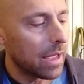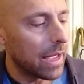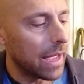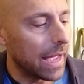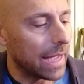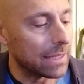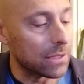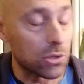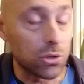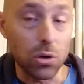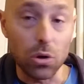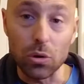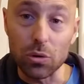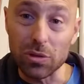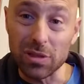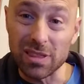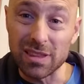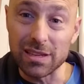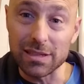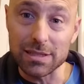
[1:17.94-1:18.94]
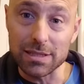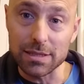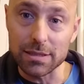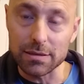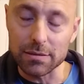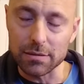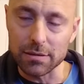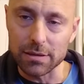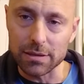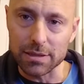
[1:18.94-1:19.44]
and so
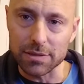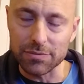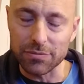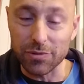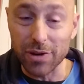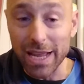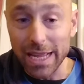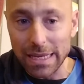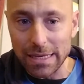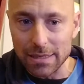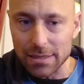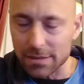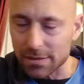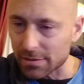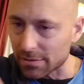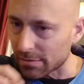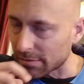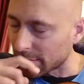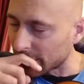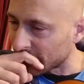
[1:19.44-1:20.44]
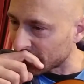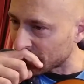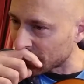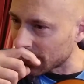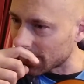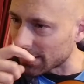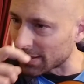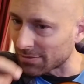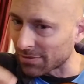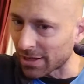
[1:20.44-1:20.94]
this phrase
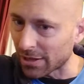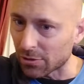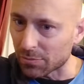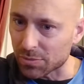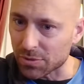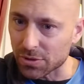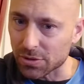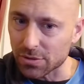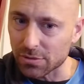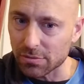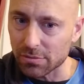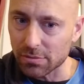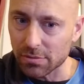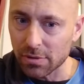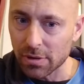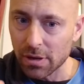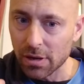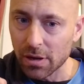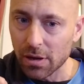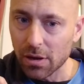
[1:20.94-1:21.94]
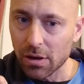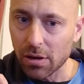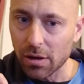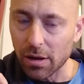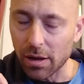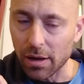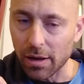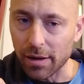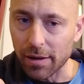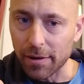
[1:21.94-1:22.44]
really develops
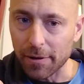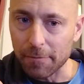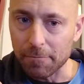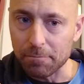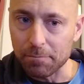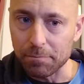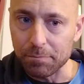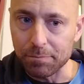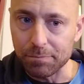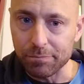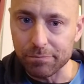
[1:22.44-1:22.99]
as